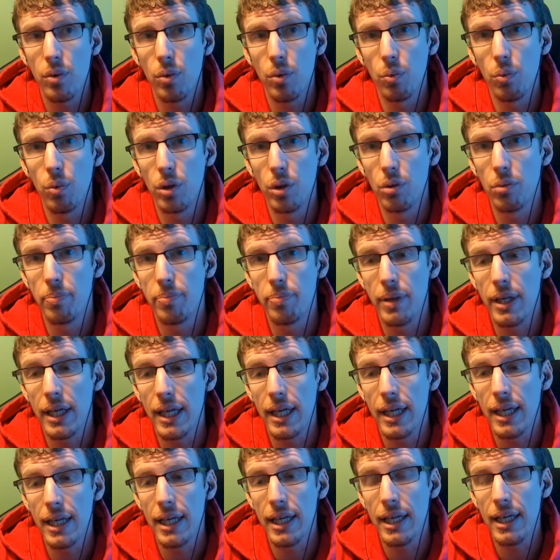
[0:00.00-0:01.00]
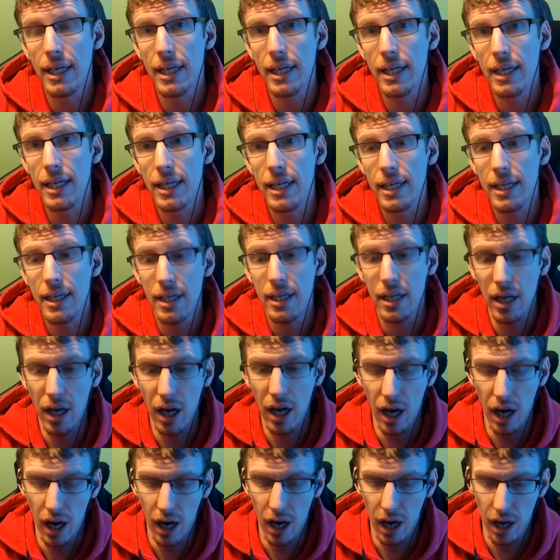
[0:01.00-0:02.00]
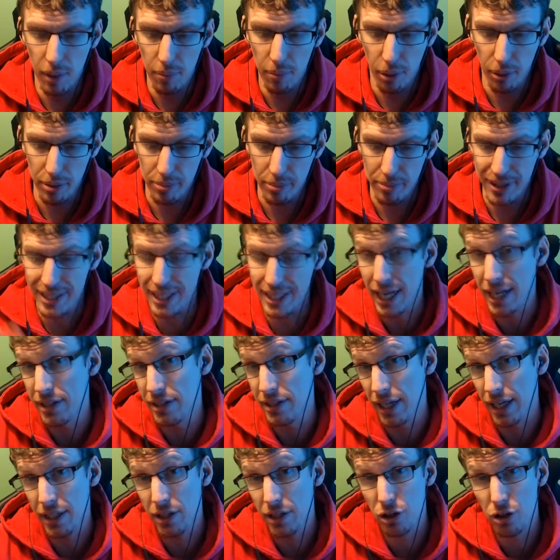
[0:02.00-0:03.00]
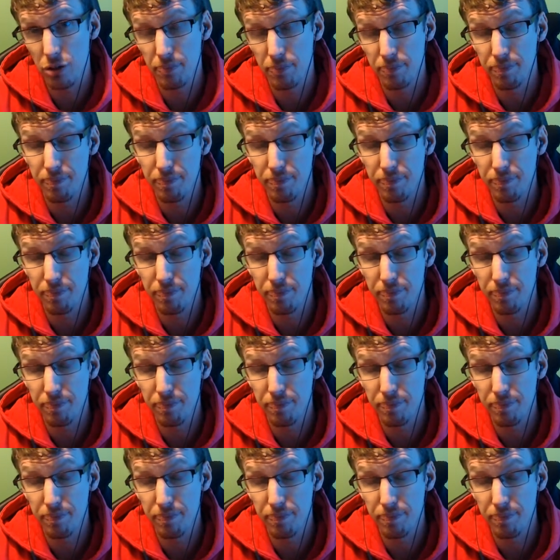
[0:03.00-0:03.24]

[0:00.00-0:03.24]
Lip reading: will be probably be Deus Ex,